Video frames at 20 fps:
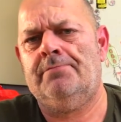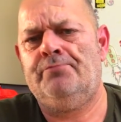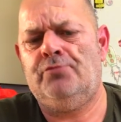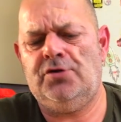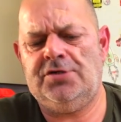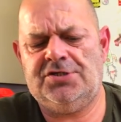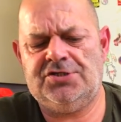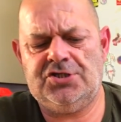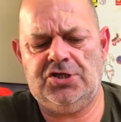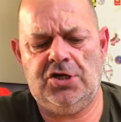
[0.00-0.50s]
But
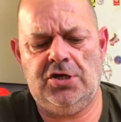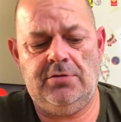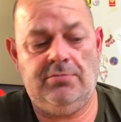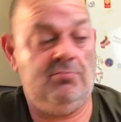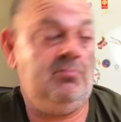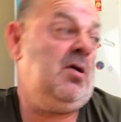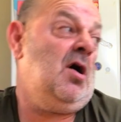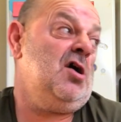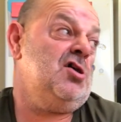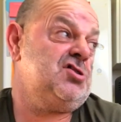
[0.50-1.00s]
it's certain
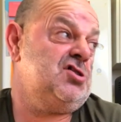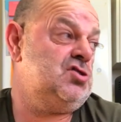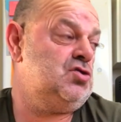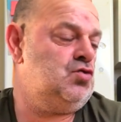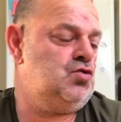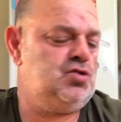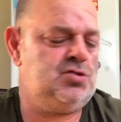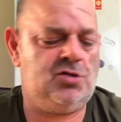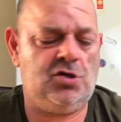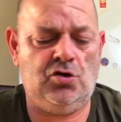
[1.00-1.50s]
parsley
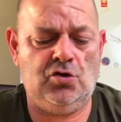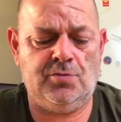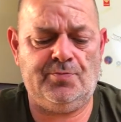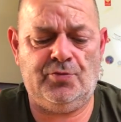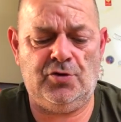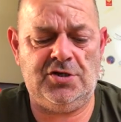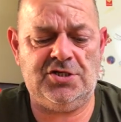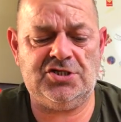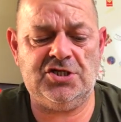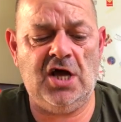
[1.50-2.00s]
sauce could,
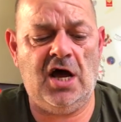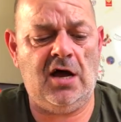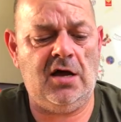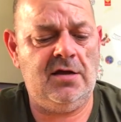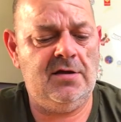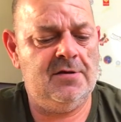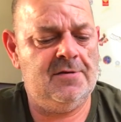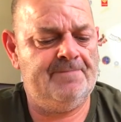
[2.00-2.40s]
but it's not.